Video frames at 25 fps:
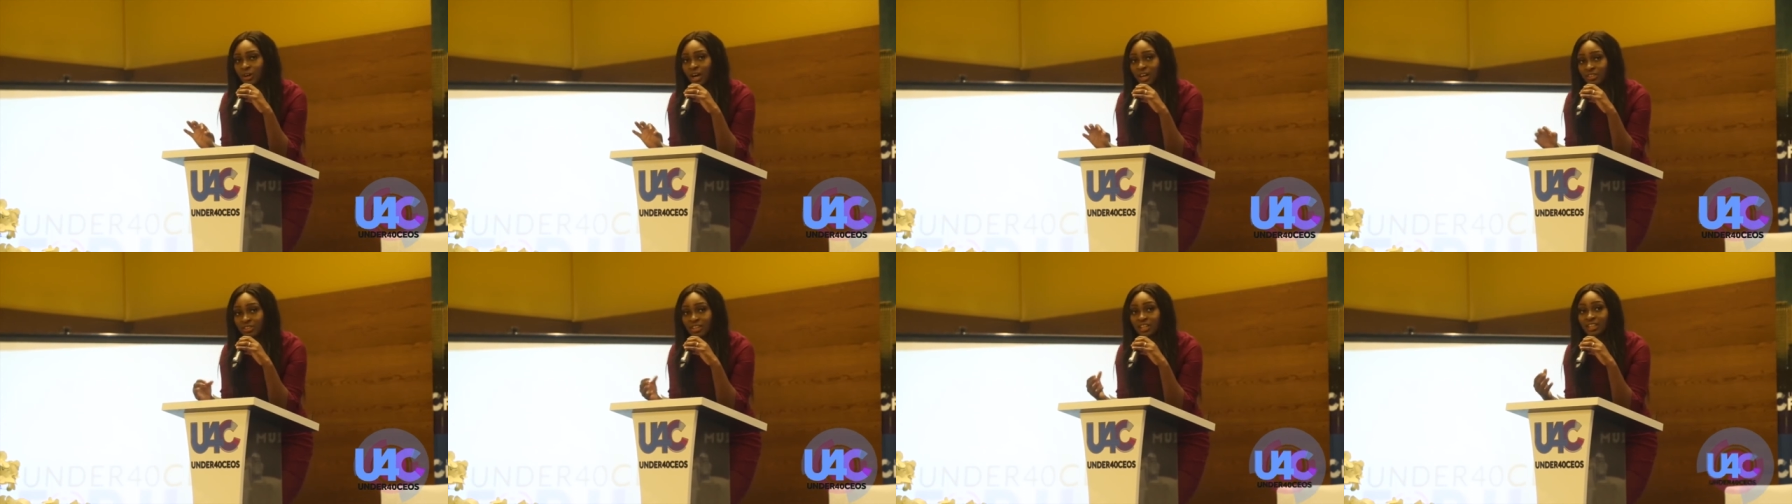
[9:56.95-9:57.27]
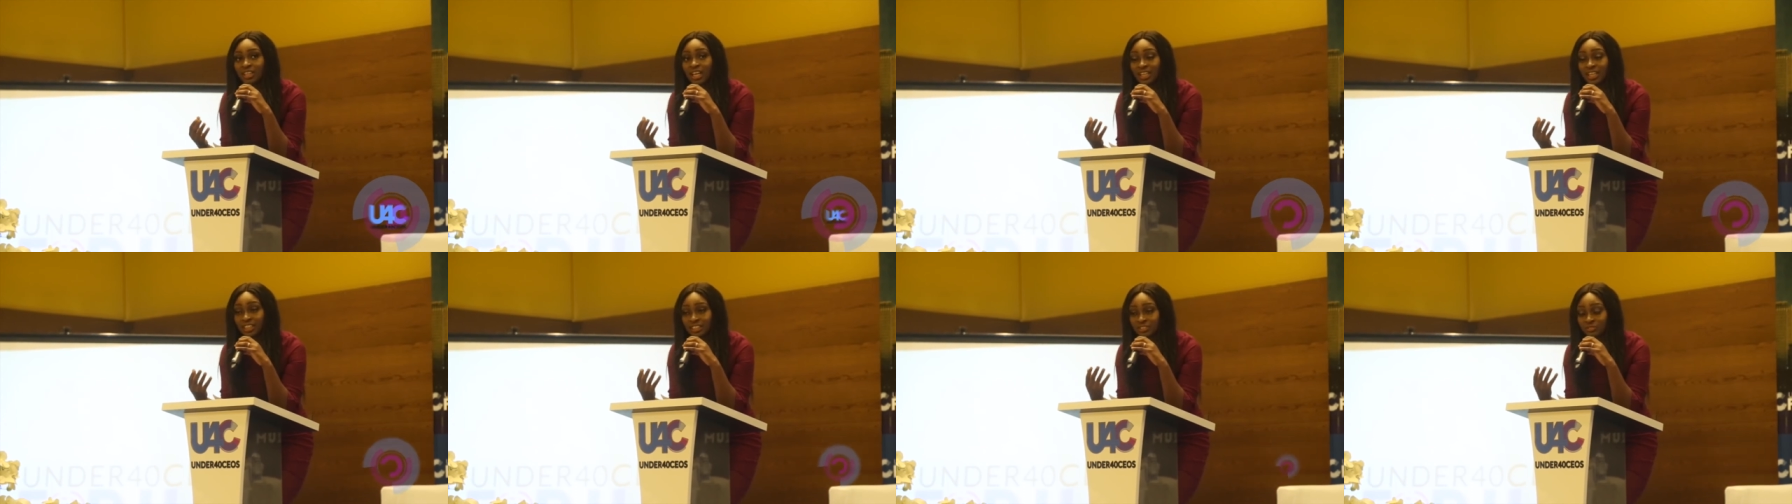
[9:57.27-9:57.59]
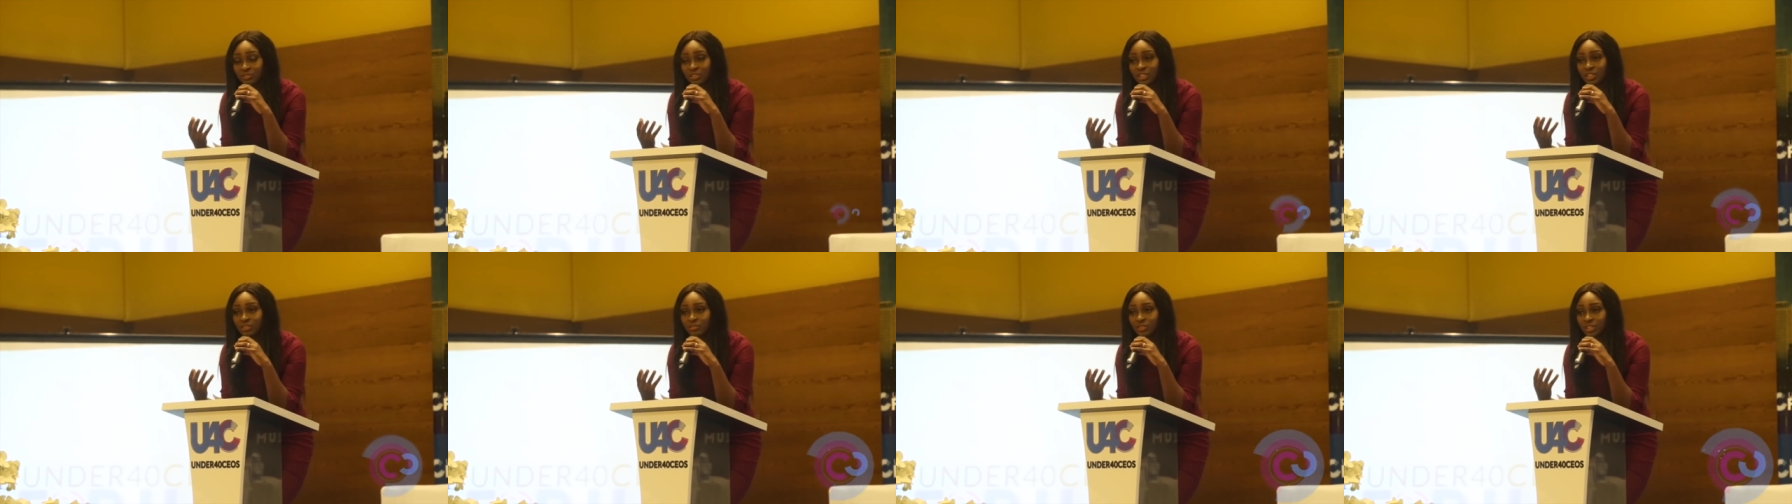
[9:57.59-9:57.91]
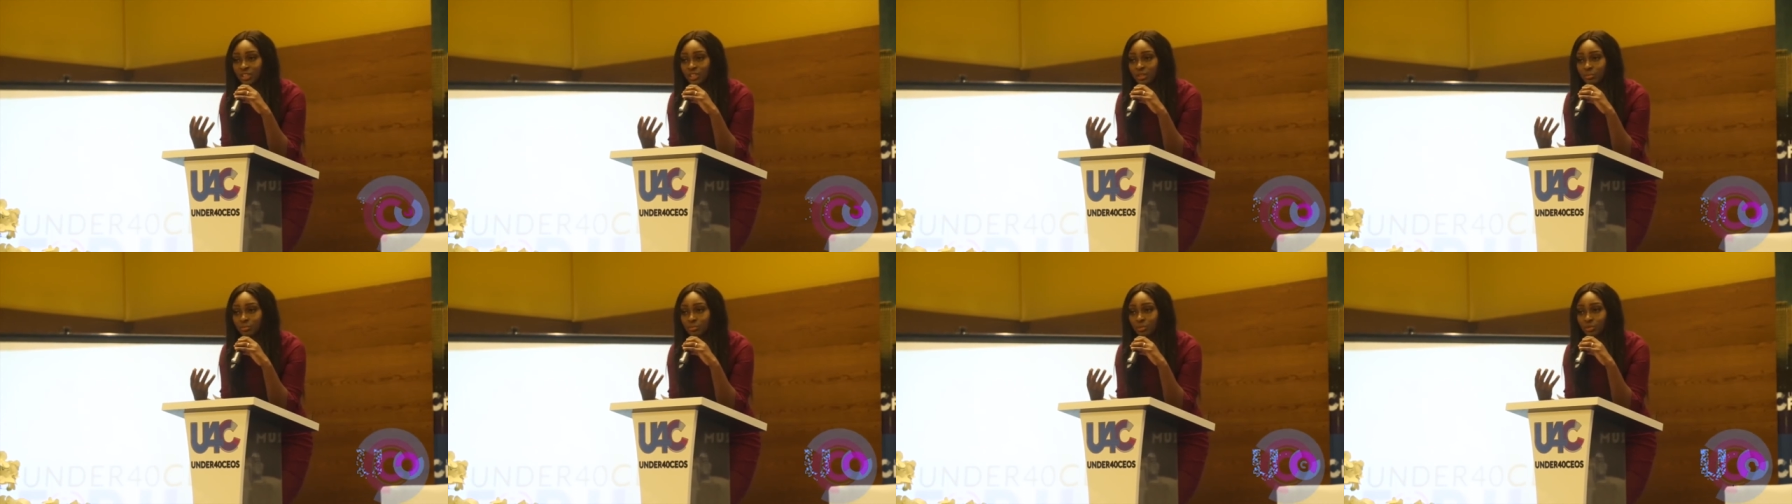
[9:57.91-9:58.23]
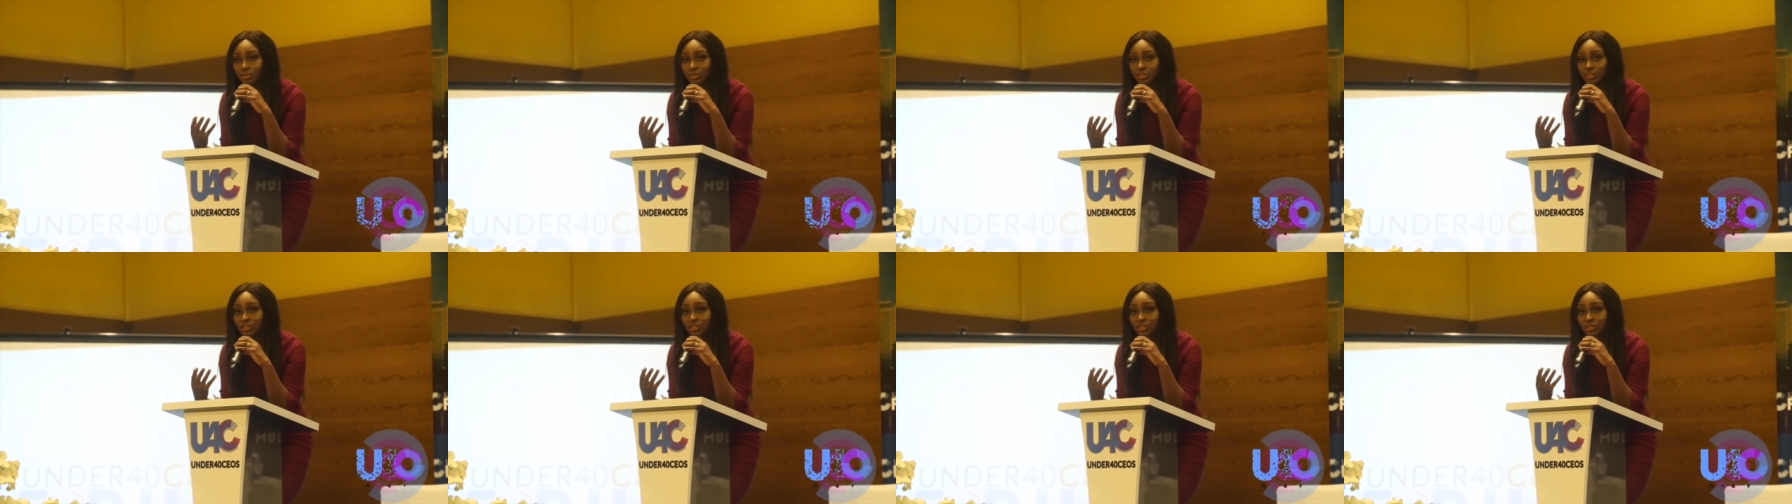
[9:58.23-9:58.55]
I think that's really, really
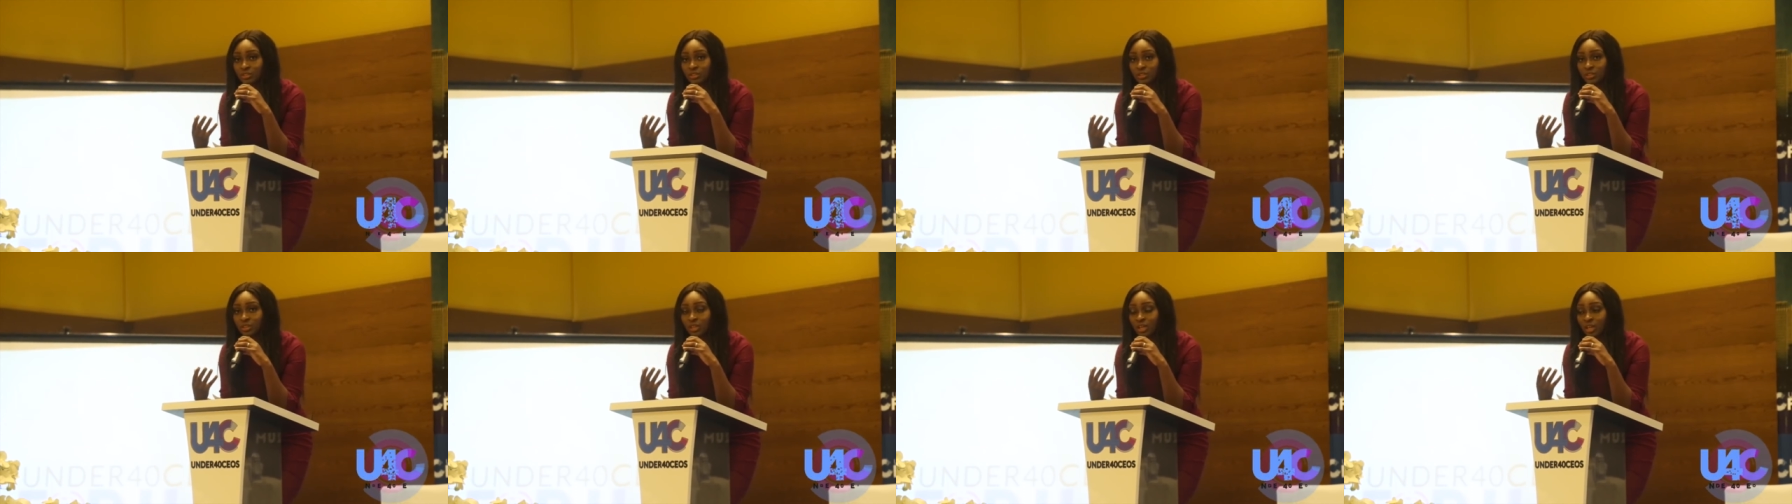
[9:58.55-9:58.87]
important,